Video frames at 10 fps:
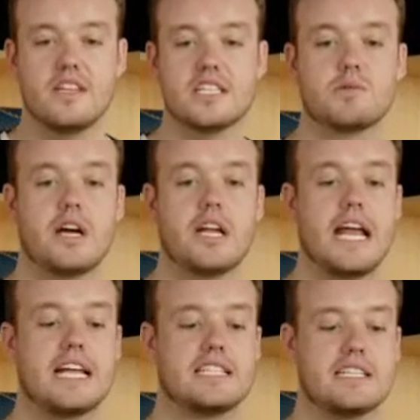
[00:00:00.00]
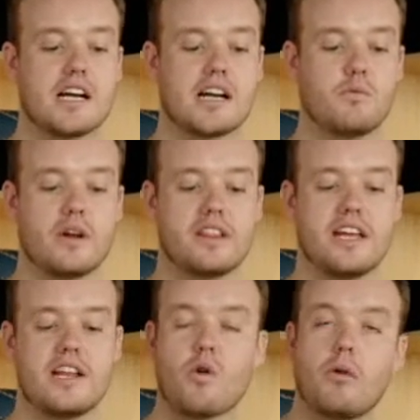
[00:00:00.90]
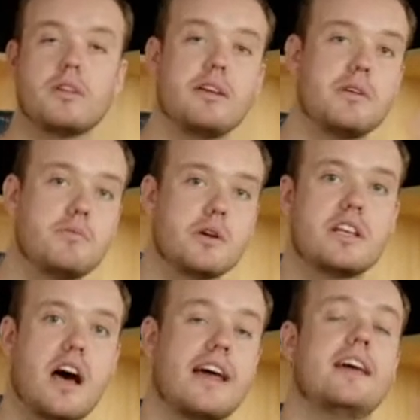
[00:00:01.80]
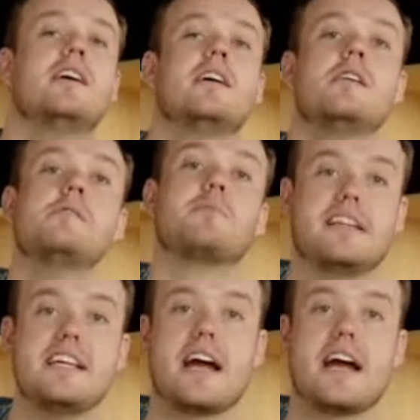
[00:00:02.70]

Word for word: this one, it did not come with it. Normally we would not bring